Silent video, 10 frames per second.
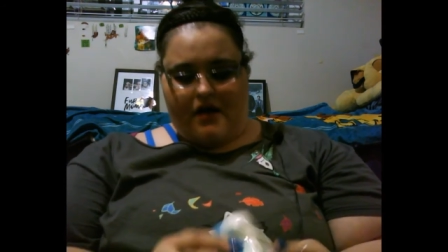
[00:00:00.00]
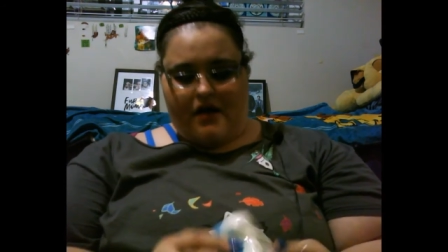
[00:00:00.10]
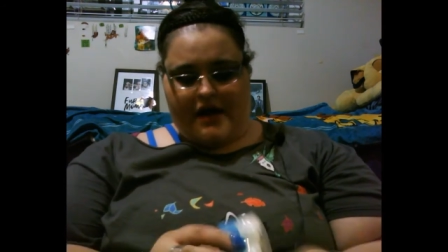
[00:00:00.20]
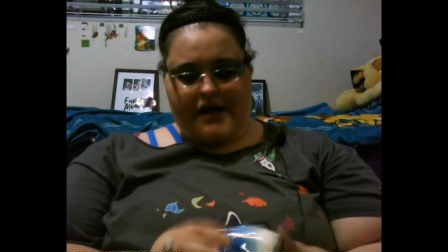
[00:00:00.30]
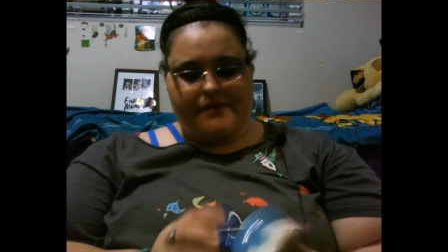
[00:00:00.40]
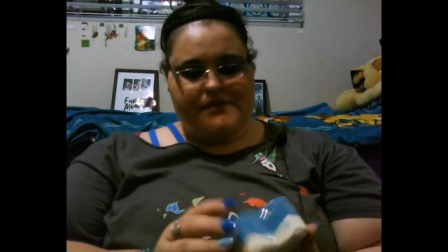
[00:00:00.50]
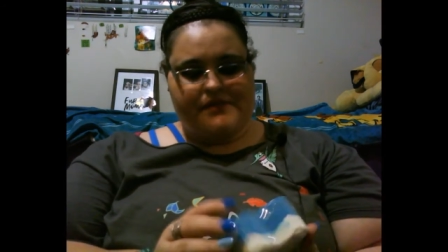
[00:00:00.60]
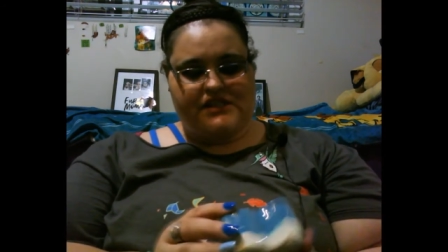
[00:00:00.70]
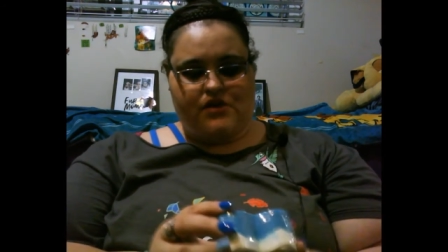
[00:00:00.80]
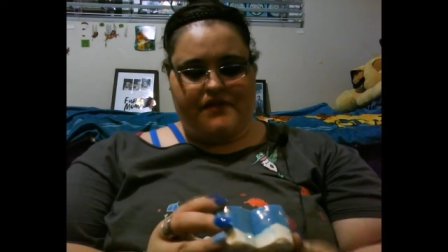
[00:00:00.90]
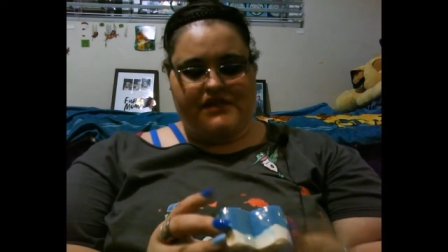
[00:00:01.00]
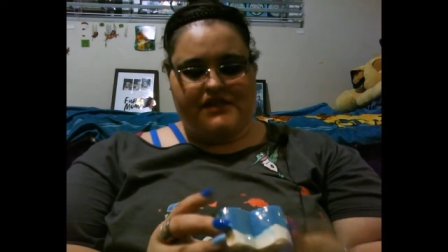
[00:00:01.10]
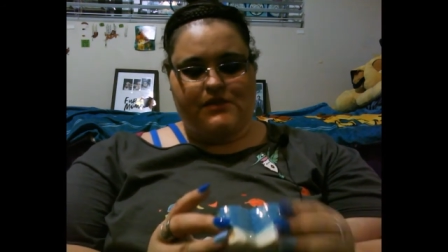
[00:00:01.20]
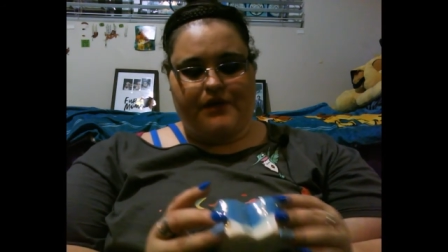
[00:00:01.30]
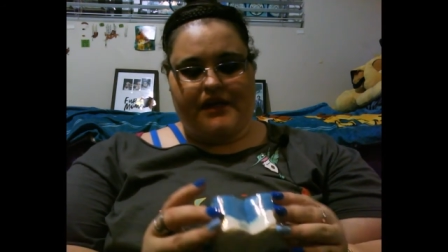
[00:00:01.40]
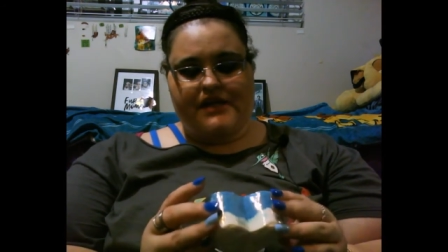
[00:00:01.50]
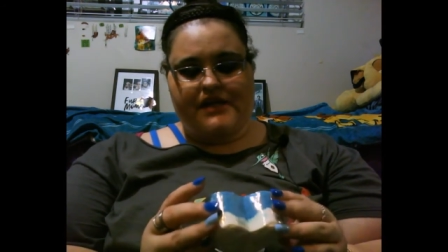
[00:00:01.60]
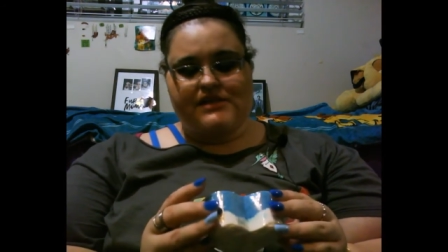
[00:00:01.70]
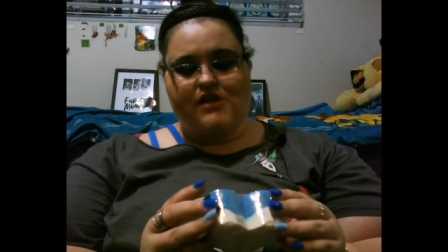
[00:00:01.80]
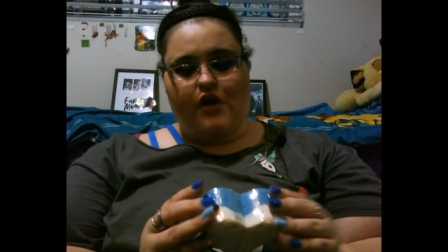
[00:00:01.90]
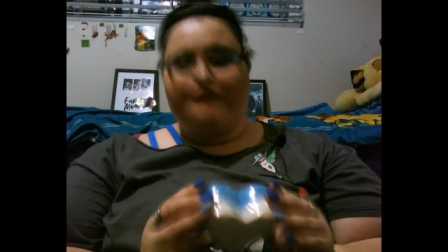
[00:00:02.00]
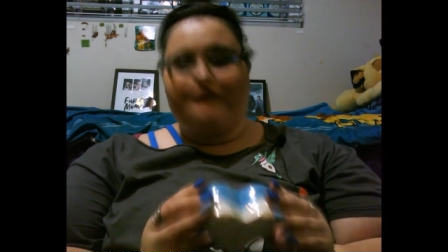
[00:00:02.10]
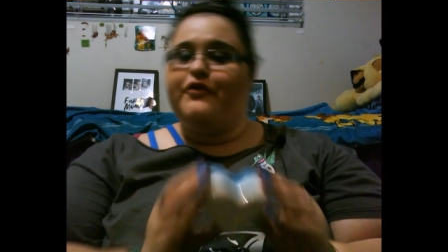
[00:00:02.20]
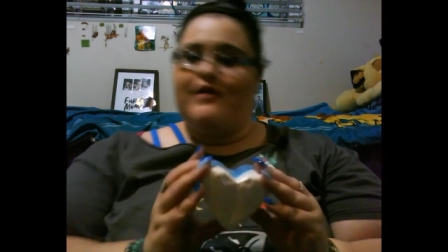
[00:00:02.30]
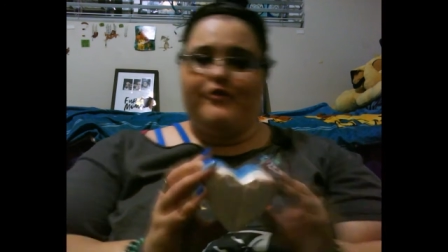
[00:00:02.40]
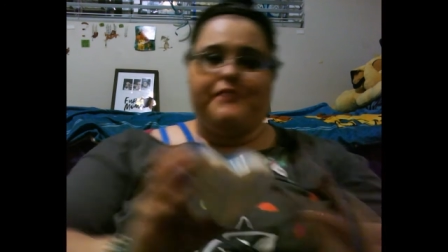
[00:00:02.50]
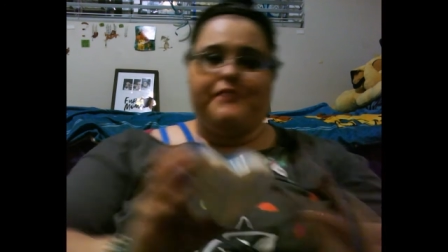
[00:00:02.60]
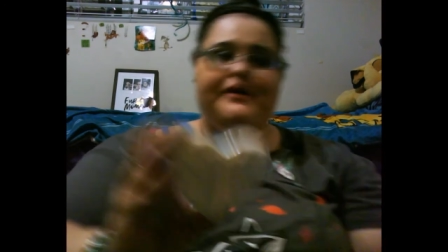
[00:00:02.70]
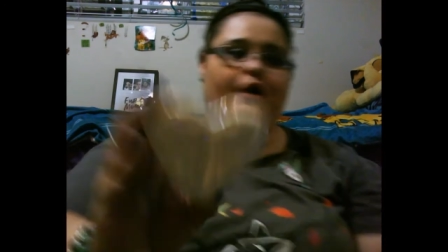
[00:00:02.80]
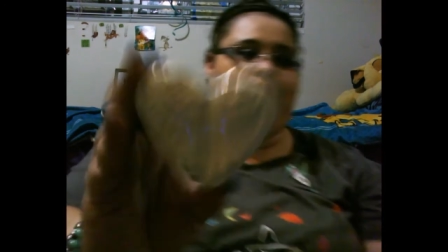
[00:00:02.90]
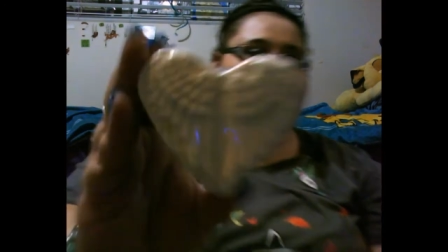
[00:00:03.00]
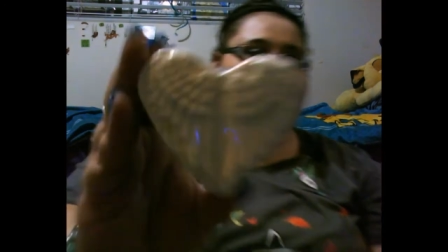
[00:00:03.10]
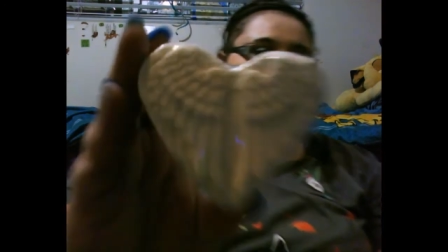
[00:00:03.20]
Um, so this one is called Forever in My Heart.